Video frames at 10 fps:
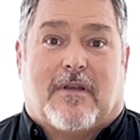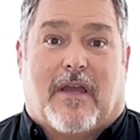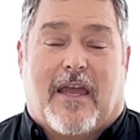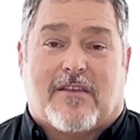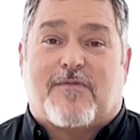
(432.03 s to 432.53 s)

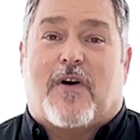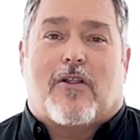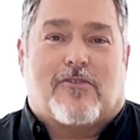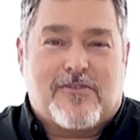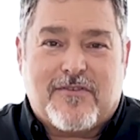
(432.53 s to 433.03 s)
As
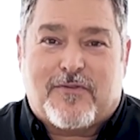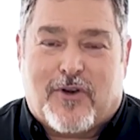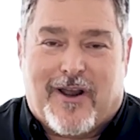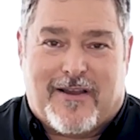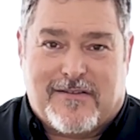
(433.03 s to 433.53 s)
followers of
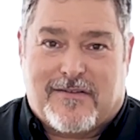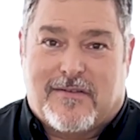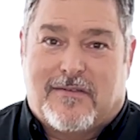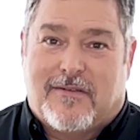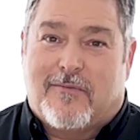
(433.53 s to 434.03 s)
Christ,
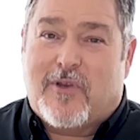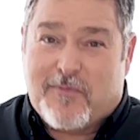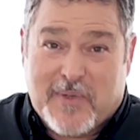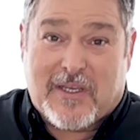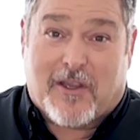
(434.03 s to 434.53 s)

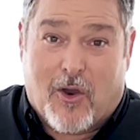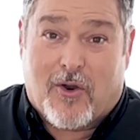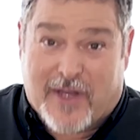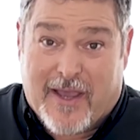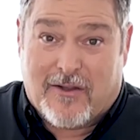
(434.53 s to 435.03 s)
we've been
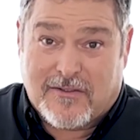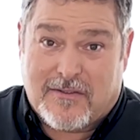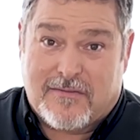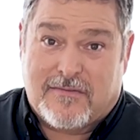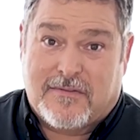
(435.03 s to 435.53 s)
called out.
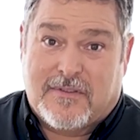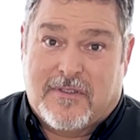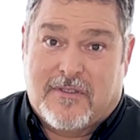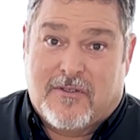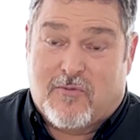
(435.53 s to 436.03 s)

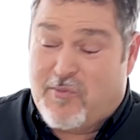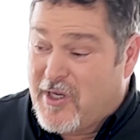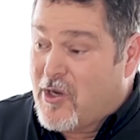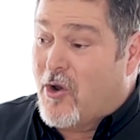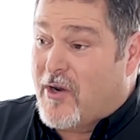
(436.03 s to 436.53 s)
We've
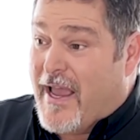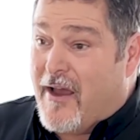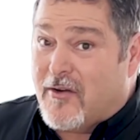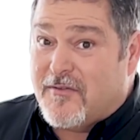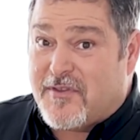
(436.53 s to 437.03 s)
been called
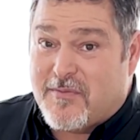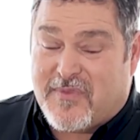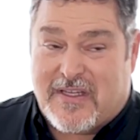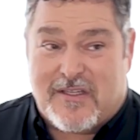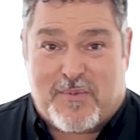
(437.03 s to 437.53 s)
out of some
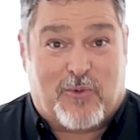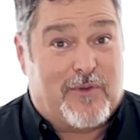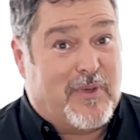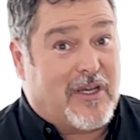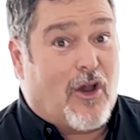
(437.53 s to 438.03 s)
things, but
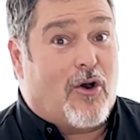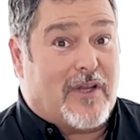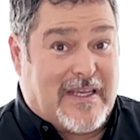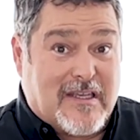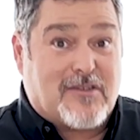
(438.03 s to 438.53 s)
we've been called
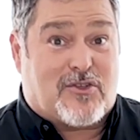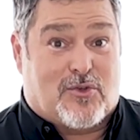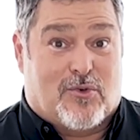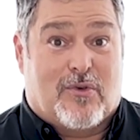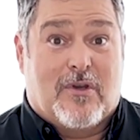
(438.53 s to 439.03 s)

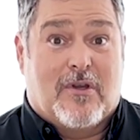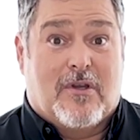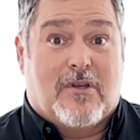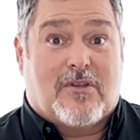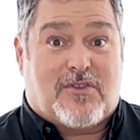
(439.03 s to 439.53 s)
into
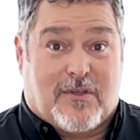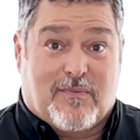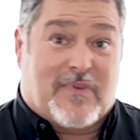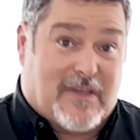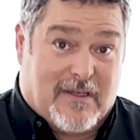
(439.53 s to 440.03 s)
some
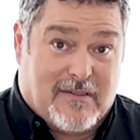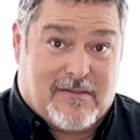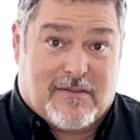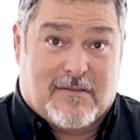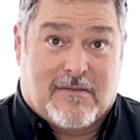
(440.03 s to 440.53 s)

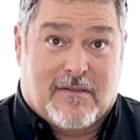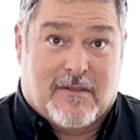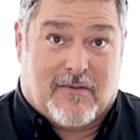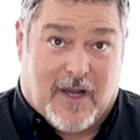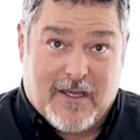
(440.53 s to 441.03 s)
things,
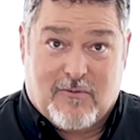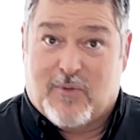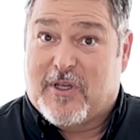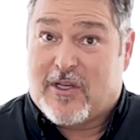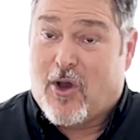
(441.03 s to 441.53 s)
right? We've
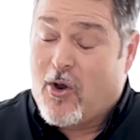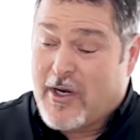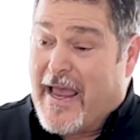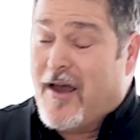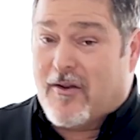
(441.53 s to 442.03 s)
been called
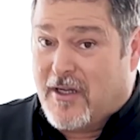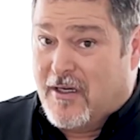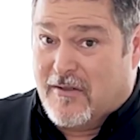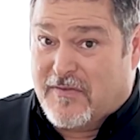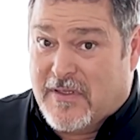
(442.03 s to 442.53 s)
out
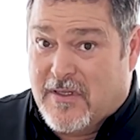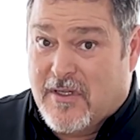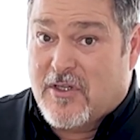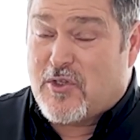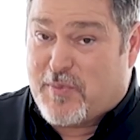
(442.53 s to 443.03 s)
of
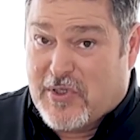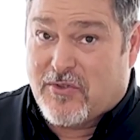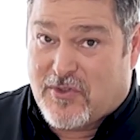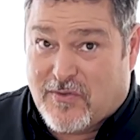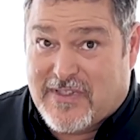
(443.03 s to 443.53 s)

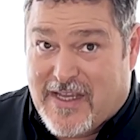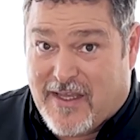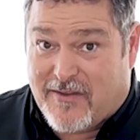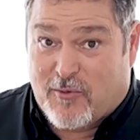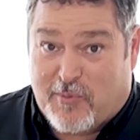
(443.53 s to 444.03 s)
spiritual
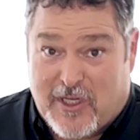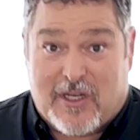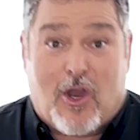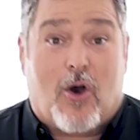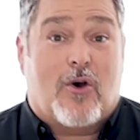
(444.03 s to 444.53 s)
death and we've been
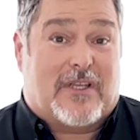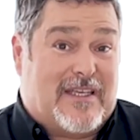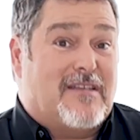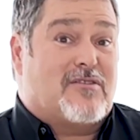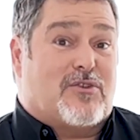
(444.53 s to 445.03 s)
called
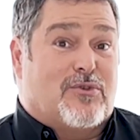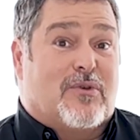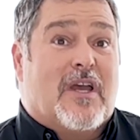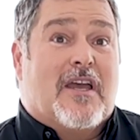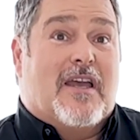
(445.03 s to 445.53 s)
into
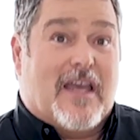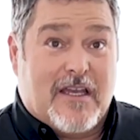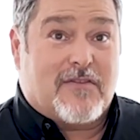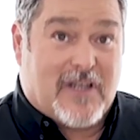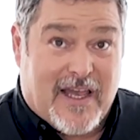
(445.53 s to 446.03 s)

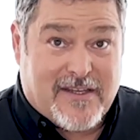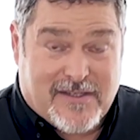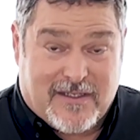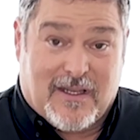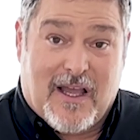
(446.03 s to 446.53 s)

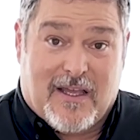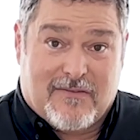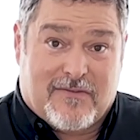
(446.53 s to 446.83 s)
everlasting life.